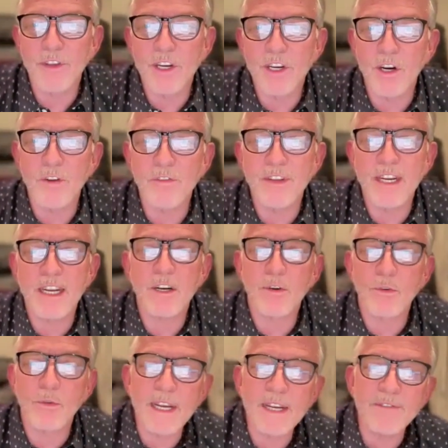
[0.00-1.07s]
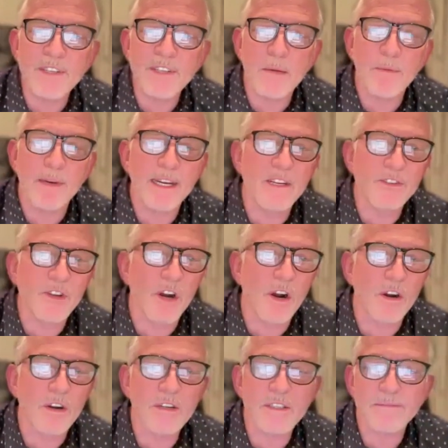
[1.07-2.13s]
on the earth, and it grieved him in his
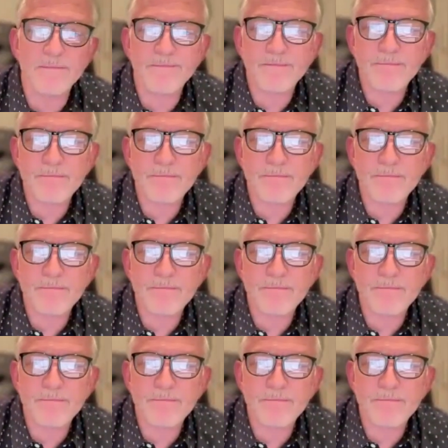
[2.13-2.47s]
heart.